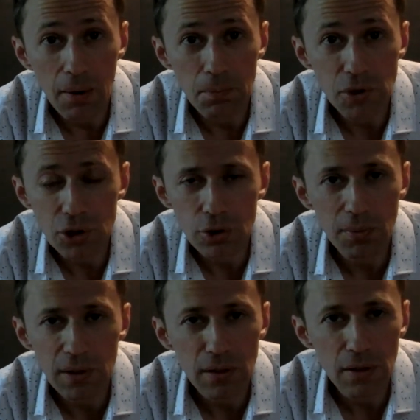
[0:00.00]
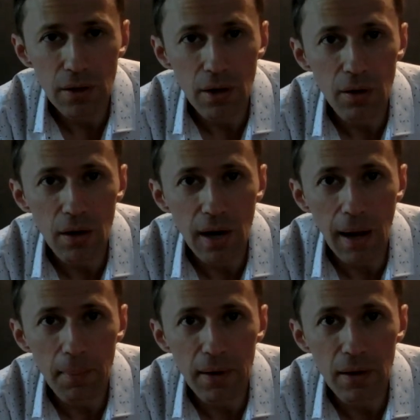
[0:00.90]
just shoot me, you know, a
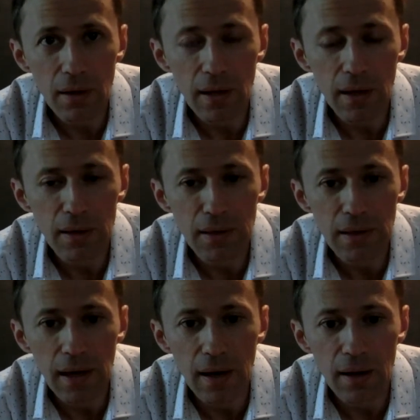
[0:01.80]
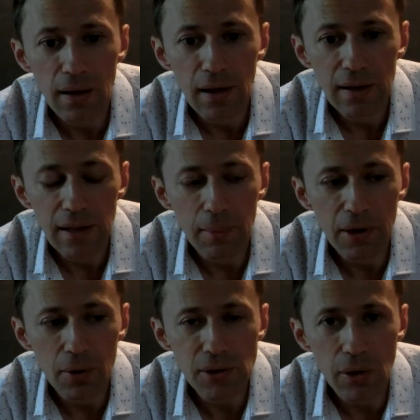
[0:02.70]
comment and let me
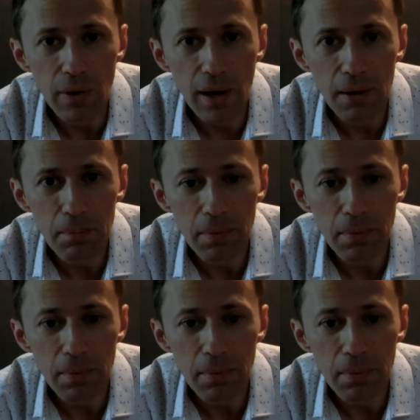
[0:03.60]
know what's going on.